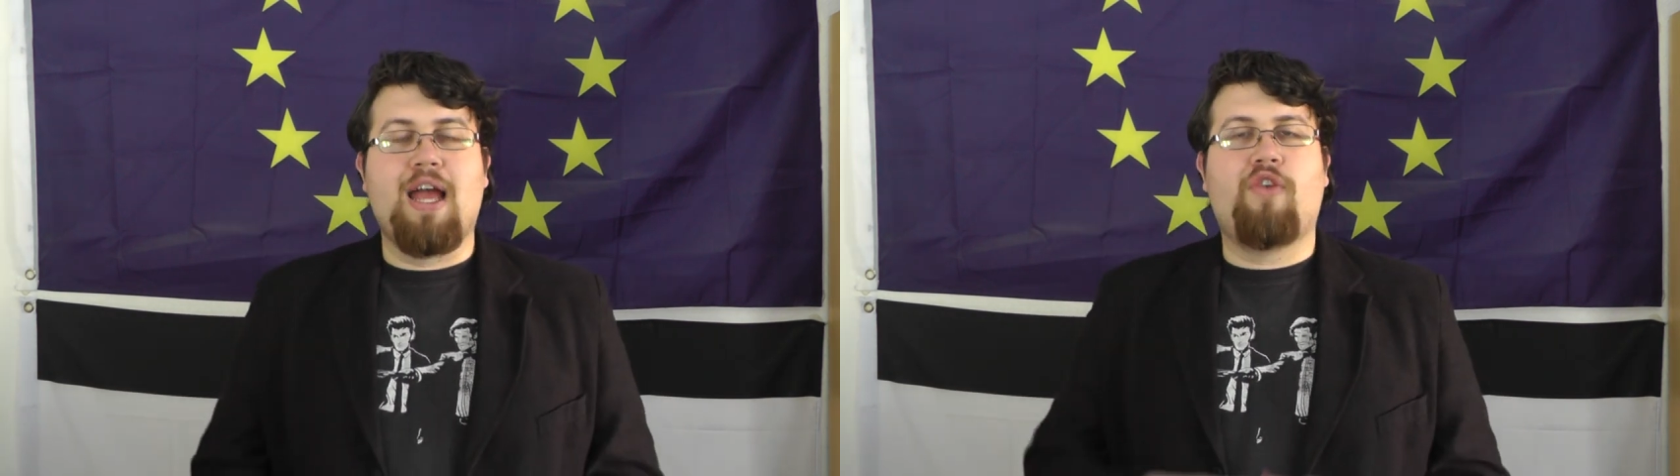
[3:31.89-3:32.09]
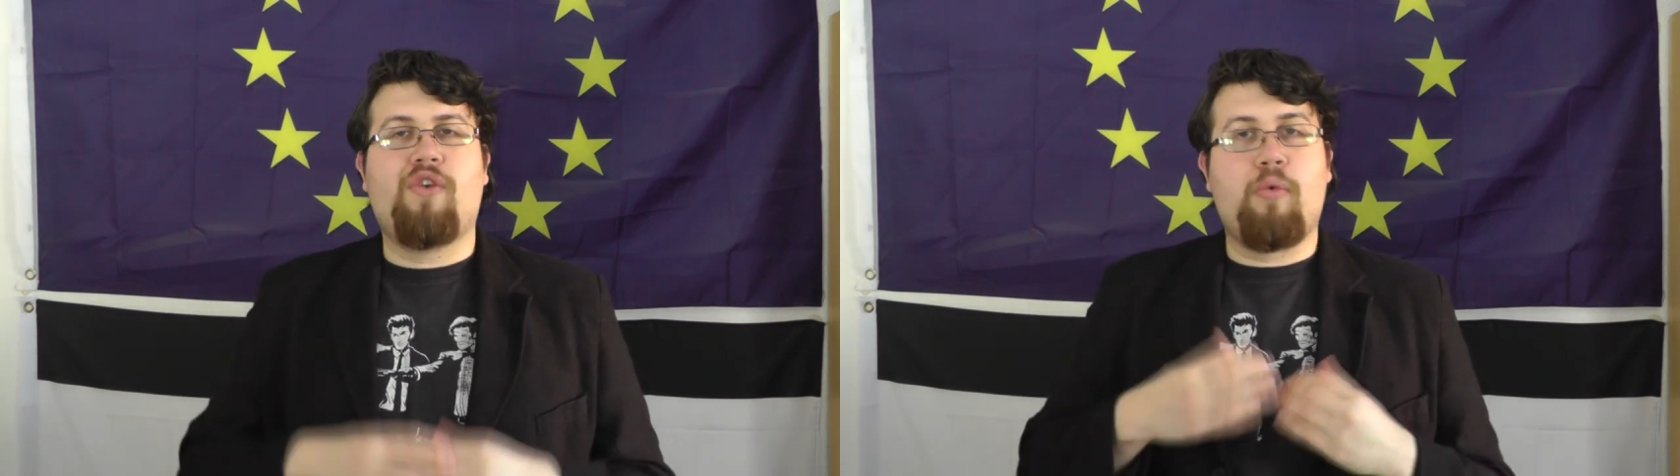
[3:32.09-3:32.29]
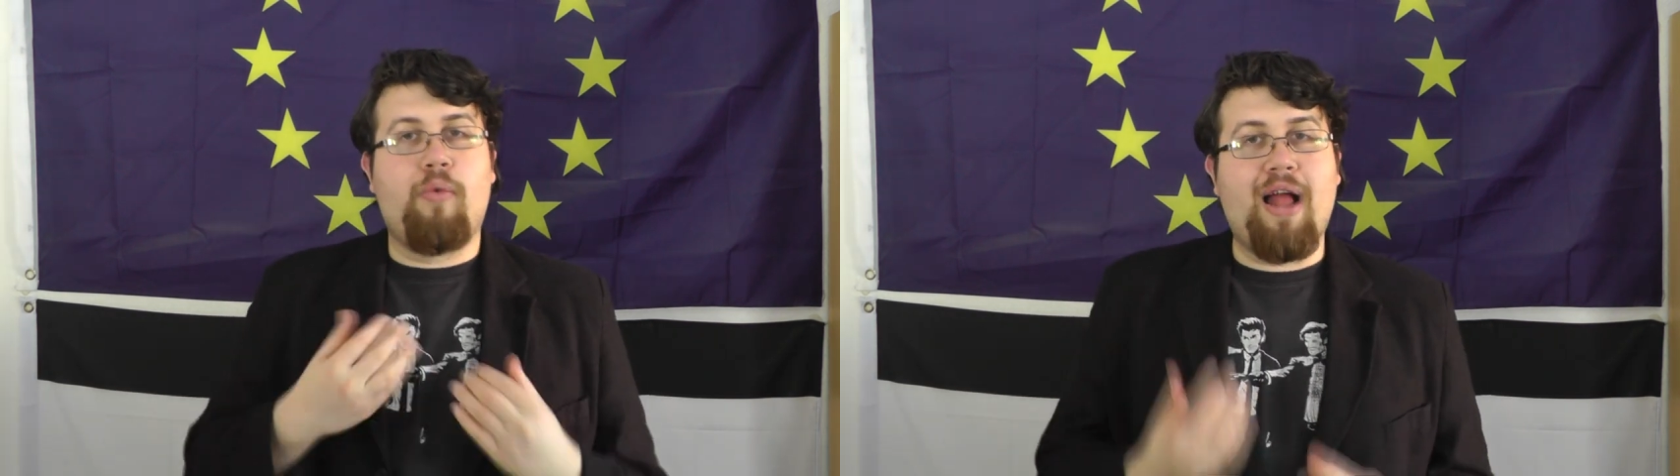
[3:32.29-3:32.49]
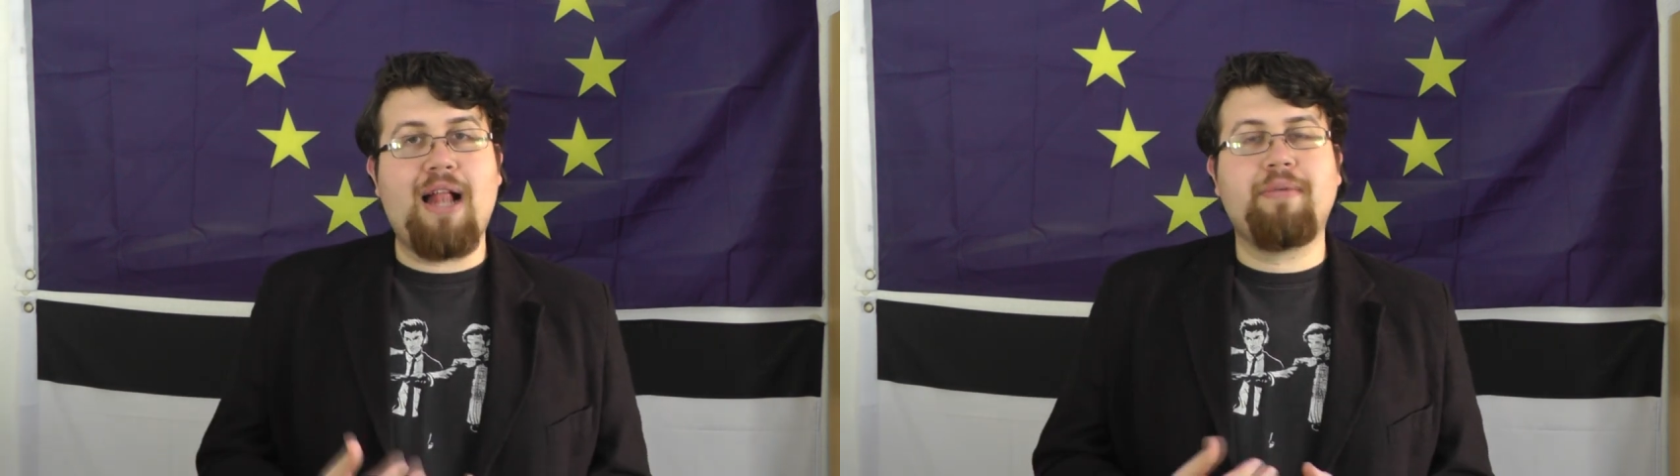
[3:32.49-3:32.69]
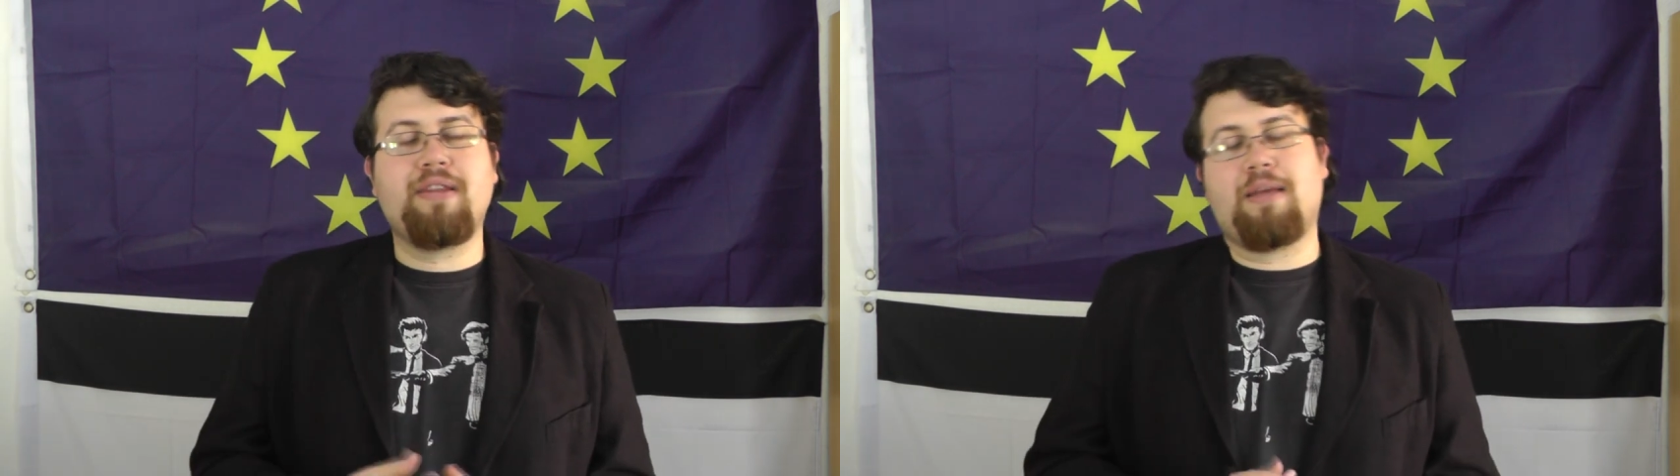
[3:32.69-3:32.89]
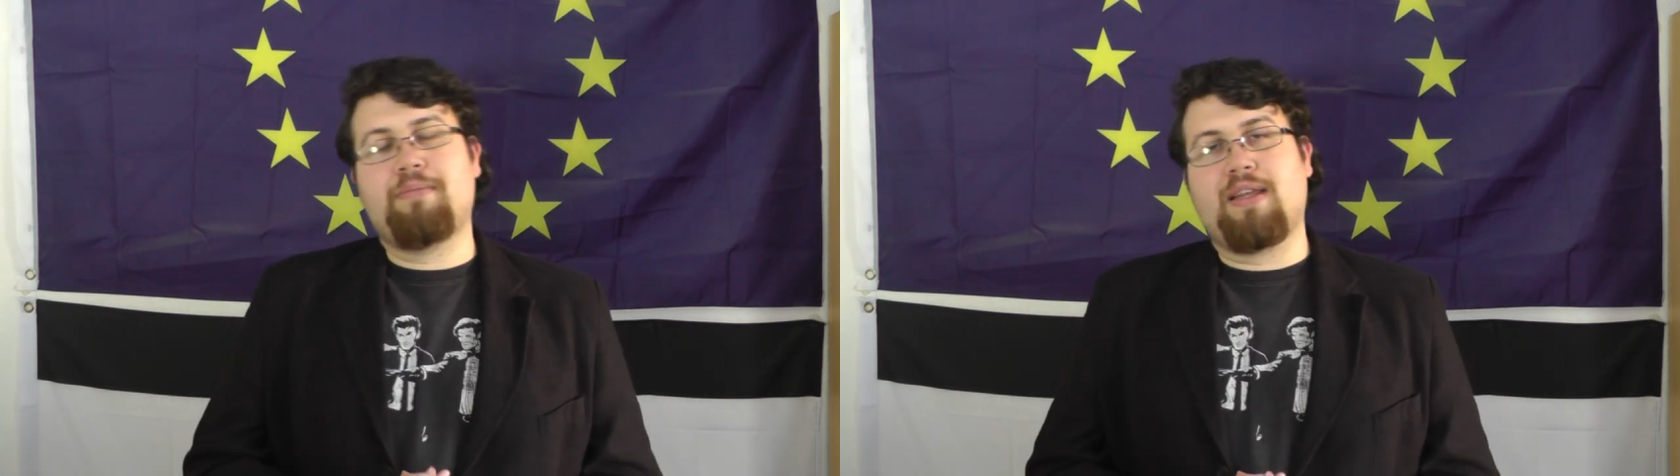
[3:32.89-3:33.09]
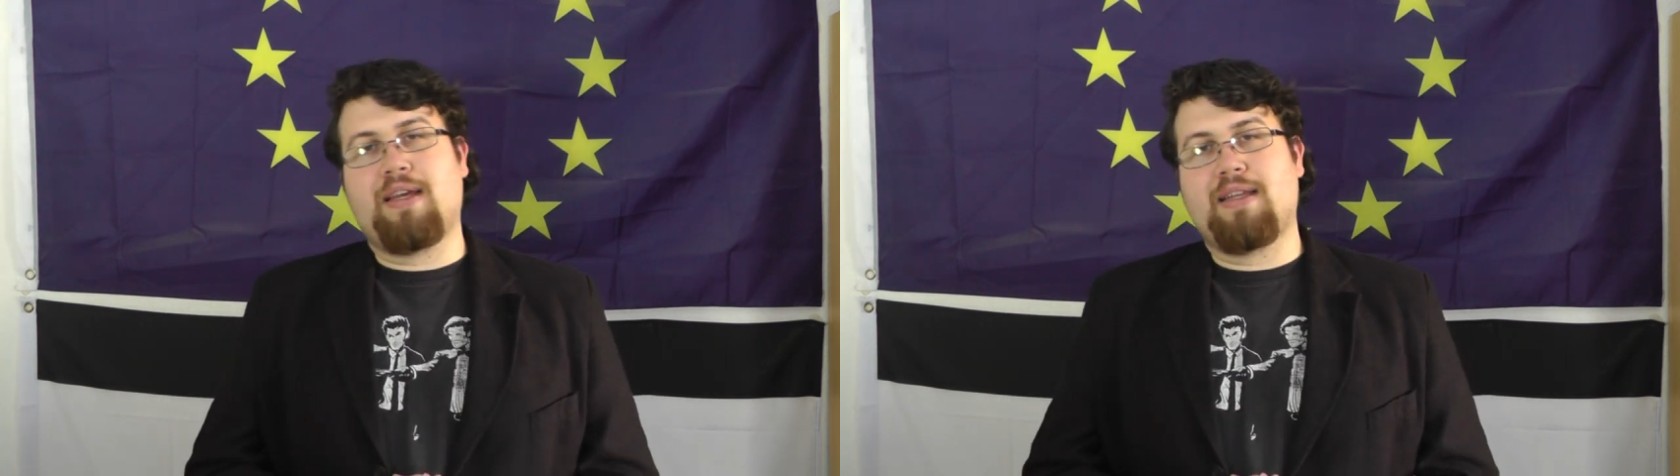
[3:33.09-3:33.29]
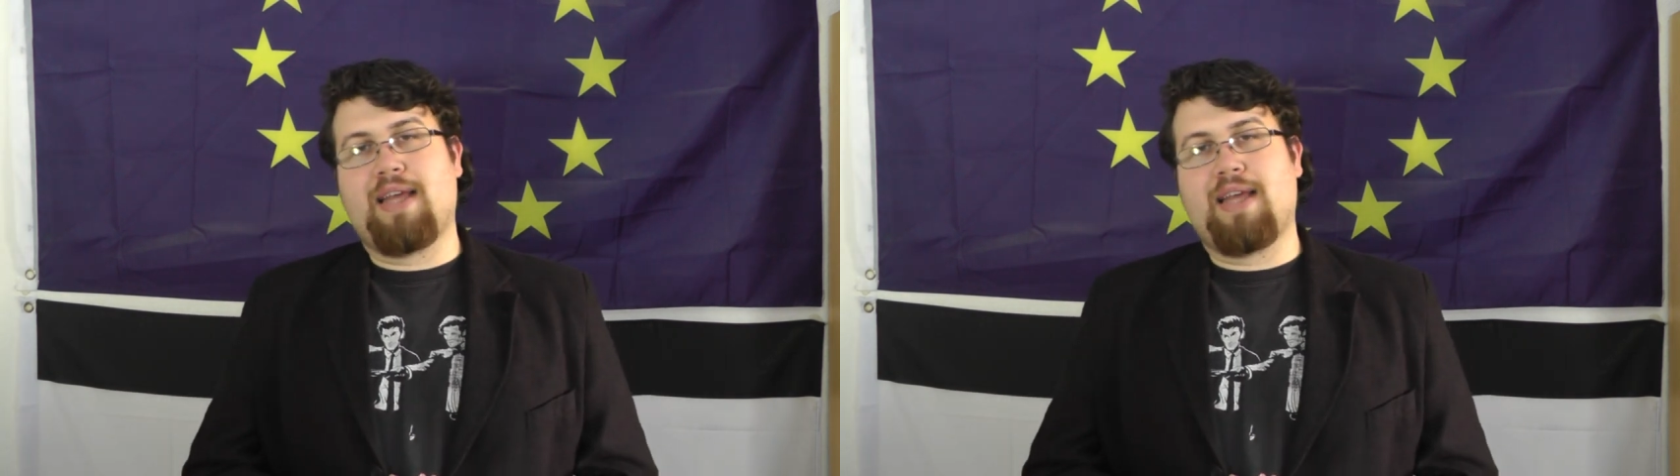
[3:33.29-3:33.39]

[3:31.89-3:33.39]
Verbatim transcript: overwhelming them uh,